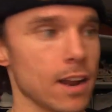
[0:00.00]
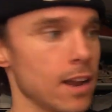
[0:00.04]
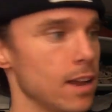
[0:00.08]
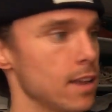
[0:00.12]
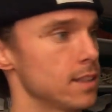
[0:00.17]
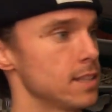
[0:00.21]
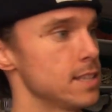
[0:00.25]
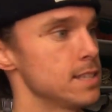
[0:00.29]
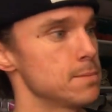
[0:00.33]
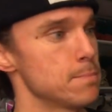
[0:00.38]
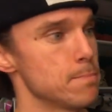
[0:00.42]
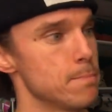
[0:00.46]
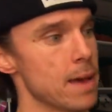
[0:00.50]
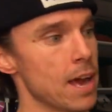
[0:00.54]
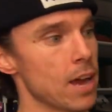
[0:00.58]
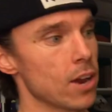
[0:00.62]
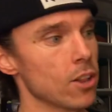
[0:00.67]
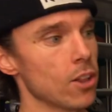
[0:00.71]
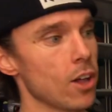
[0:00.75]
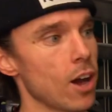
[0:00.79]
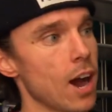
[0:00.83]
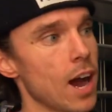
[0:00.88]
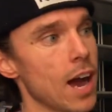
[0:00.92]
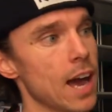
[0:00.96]
these
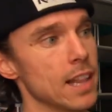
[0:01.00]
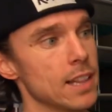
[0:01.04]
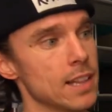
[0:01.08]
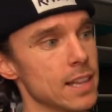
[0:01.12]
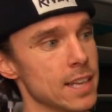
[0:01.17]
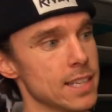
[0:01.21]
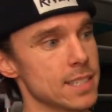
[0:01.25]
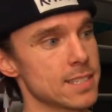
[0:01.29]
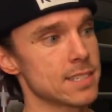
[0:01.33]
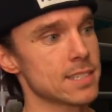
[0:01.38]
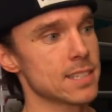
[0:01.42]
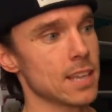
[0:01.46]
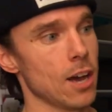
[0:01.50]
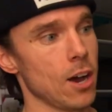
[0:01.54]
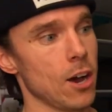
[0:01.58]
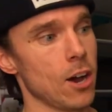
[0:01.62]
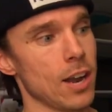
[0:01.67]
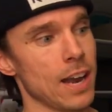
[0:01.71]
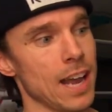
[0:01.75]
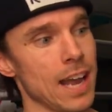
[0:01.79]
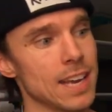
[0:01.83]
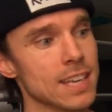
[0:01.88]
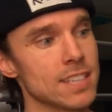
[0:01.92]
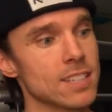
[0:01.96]
metal eyelets,
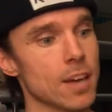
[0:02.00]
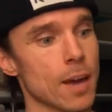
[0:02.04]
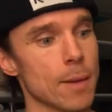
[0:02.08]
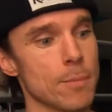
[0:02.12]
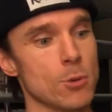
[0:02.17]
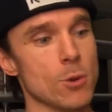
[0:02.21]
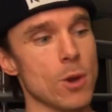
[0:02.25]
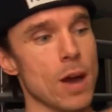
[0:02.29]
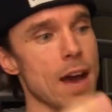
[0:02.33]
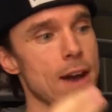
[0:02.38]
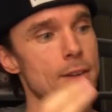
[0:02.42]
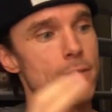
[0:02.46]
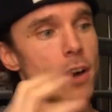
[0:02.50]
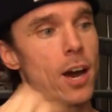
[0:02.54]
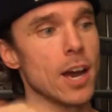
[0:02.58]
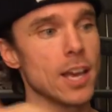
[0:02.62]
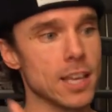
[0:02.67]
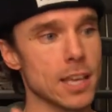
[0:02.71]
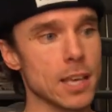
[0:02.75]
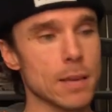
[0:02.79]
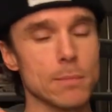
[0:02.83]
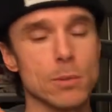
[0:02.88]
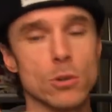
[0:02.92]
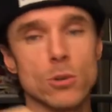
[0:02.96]
on anytime you have
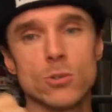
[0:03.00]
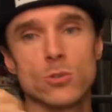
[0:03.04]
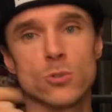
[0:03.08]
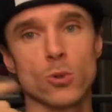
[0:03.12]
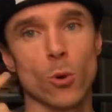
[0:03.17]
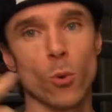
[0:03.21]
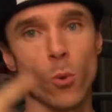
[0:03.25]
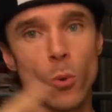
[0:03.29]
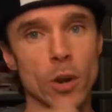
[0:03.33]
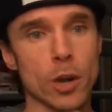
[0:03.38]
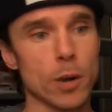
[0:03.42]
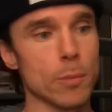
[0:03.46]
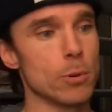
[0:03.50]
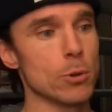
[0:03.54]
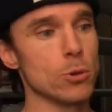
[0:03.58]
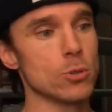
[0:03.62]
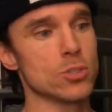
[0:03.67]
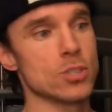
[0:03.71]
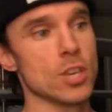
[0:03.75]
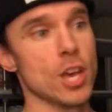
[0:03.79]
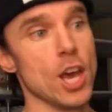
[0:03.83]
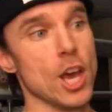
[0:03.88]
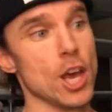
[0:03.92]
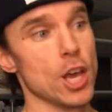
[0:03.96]
hiking boots or winter
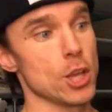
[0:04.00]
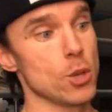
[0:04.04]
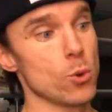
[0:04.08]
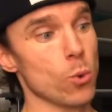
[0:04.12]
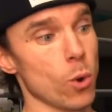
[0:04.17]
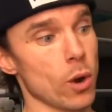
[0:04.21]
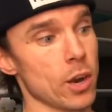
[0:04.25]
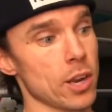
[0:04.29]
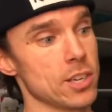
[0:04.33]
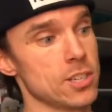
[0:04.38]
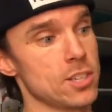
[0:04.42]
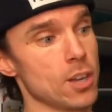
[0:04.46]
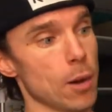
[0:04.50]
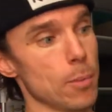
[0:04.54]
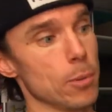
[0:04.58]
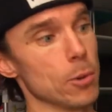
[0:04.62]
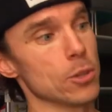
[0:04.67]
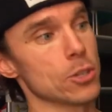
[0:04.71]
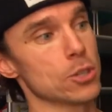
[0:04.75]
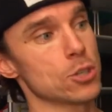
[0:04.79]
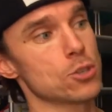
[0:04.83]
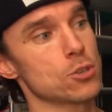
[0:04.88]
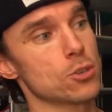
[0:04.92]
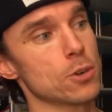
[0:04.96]
boots, you want to double
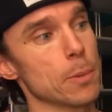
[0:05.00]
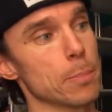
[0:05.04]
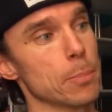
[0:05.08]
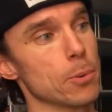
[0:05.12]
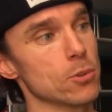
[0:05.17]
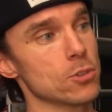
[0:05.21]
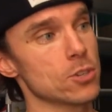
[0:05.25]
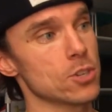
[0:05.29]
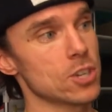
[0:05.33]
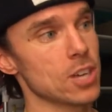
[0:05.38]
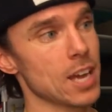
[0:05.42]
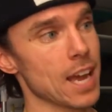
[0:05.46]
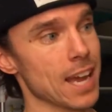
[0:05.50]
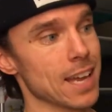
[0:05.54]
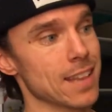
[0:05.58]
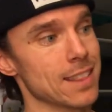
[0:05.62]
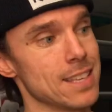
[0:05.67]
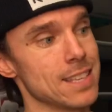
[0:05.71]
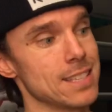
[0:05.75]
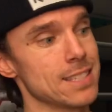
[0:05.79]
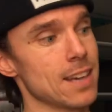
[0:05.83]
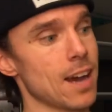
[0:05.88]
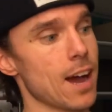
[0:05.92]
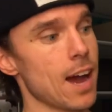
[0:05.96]
and triple check
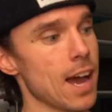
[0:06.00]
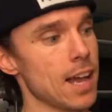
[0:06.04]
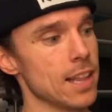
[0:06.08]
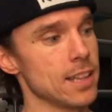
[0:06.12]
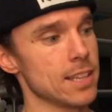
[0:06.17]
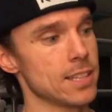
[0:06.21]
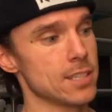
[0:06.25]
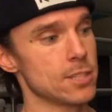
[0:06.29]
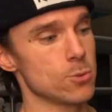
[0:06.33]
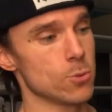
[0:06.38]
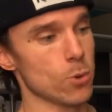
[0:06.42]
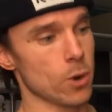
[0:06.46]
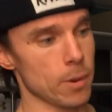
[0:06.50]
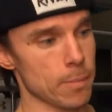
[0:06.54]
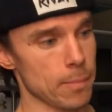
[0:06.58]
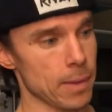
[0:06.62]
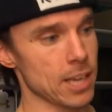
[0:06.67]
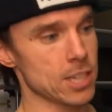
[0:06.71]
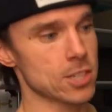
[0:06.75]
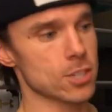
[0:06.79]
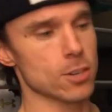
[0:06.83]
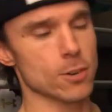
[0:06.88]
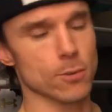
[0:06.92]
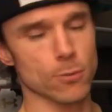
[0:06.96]
these eyelets. You want to
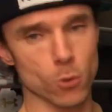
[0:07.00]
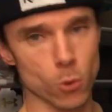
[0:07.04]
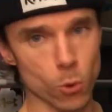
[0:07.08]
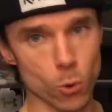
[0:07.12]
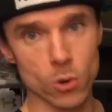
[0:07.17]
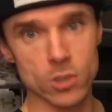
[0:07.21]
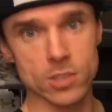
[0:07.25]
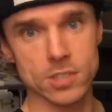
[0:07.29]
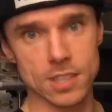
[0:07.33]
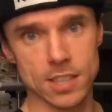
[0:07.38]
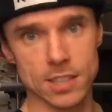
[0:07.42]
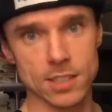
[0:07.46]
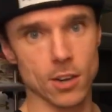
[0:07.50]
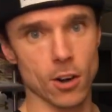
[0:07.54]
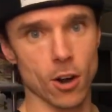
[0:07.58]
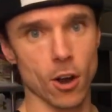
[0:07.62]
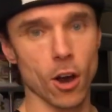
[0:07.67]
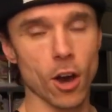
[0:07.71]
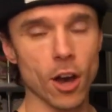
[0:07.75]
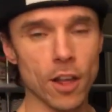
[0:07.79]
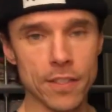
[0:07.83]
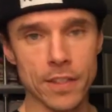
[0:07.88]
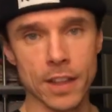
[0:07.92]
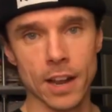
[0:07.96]
make sure, of course, that they're
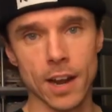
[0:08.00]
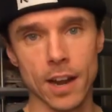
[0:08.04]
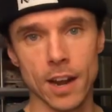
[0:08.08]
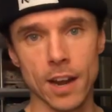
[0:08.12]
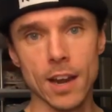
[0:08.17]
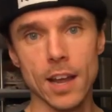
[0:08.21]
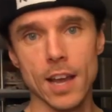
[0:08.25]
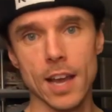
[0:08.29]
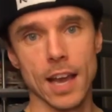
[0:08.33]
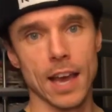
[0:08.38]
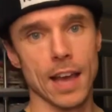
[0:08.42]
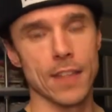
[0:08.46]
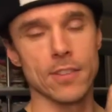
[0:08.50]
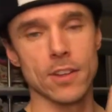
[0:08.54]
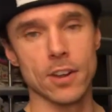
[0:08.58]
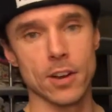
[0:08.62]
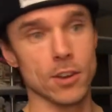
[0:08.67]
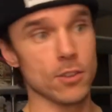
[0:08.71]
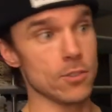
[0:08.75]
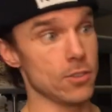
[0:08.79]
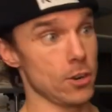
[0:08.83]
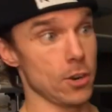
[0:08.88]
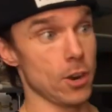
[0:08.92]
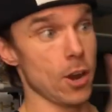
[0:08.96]
on there and
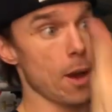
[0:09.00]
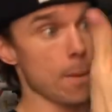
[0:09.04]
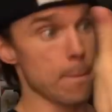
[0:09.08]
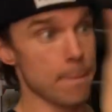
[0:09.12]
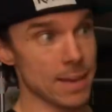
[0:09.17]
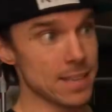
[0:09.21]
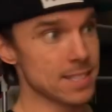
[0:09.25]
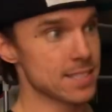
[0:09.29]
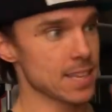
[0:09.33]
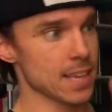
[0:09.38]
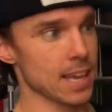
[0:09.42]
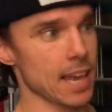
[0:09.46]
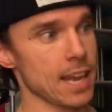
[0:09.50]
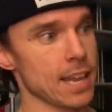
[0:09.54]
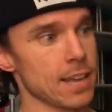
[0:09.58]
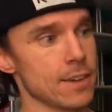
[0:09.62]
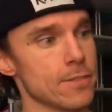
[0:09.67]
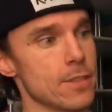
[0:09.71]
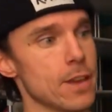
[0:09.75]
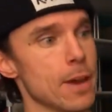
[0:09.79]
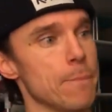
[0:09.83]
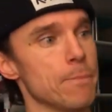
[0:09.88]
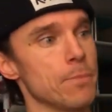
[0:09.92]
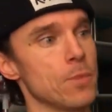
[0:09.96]
they're not missing any of
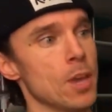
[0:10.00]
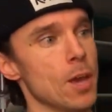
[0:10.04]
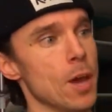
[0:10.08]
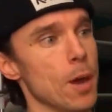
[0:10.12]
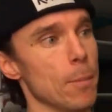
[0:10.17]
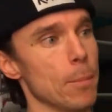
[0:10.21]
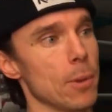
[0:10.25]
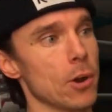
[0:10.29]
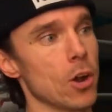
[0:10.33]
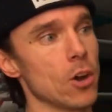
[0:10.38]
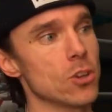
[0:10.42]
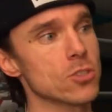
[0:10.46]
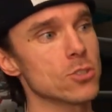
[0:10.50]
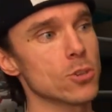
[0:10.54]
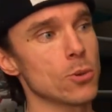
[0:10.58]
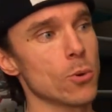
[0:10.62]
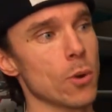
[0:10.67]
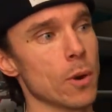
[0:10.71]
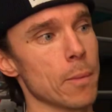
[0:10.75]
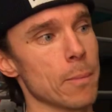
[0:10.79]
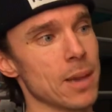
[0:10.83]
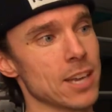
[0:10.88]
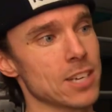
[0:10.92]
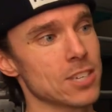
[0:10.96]
them, but also you
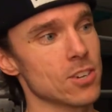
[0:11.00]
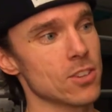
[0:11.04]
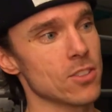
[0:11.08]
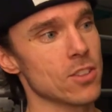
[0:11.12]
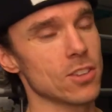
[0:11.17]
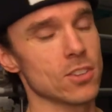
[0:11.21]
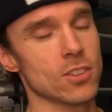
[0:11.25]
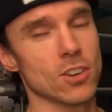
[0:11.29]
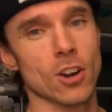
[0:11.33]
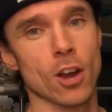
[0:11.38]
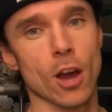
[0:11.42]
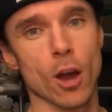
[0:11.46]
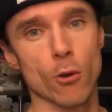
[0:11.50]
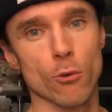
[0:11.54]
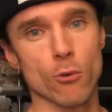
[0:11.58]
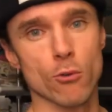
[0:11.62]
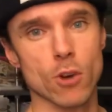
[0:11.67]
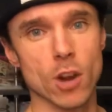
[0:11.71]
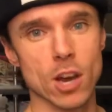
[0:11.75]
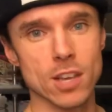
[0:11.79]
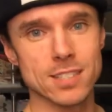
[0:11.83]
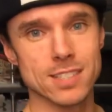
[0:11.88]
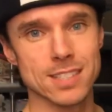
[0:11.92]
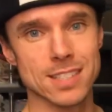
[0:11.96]
want to make sure that they're not
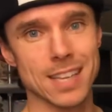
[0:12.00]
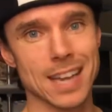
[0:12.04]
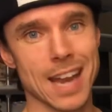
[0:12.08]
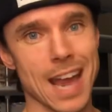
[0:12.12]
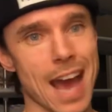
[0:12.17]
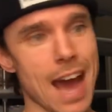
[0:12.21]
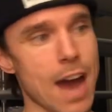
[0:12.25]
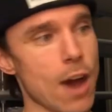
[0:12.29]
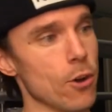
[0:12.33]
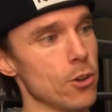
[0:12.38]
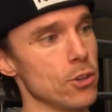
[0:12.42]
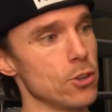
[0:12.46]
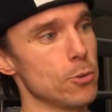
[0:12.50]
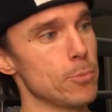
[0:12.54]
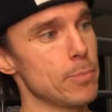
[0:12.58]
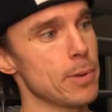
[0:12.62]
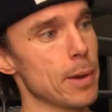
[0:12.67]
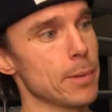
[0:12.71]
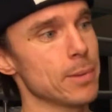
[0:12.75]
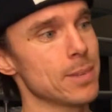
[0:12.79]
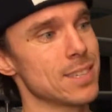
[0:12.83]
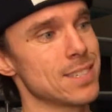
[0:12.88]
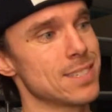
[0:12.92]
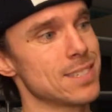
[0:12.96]
rusted out. You'll be
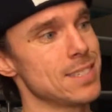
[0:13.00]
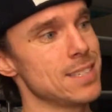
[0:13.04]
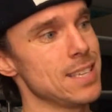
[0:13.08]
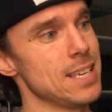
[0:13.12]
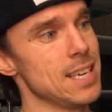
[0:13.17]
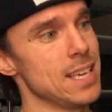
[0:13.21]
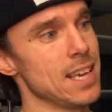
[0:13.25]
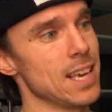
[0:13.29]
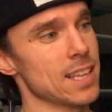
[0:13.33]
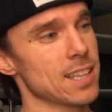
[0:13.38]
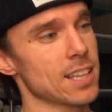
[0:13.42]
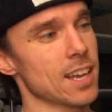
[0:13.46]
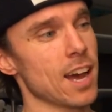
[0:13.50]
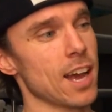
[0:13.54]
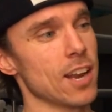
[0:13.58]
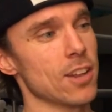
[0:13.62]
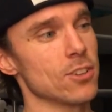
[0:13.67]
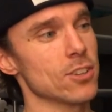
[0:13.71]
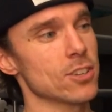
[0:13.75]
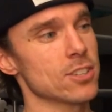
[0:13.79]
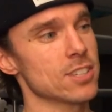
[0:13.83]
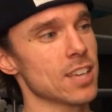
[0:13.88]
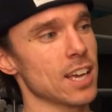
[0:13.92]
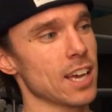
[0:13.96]
able to see, it kind of
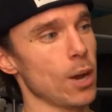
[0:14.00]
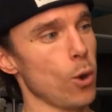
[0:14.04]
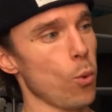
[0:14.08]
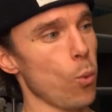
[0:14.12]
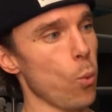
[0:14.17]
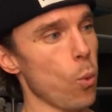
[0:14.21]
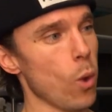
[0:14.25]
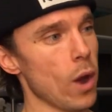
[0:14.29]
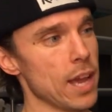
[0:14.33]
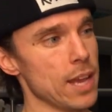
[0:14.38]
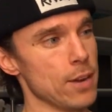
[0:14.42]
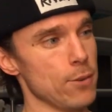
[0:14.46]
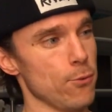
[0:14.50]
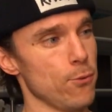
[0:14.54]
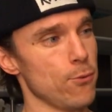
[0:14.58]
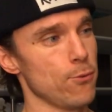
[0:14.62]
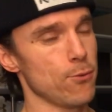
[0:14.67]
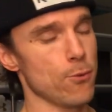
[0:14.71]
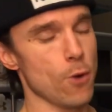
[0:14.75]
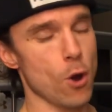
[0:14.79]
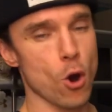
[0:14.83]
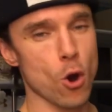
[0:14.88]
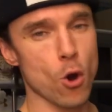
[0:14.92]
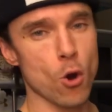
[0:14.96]
looks like a white
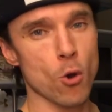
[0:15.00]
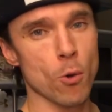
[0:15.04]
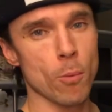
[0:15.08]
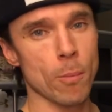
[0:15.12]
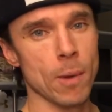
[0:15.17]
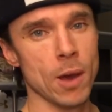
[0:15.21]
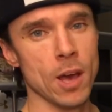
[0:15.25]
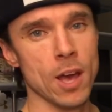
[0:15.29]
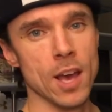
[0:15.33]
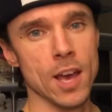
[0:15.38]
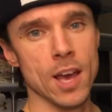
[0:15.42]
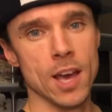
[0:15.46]
foam.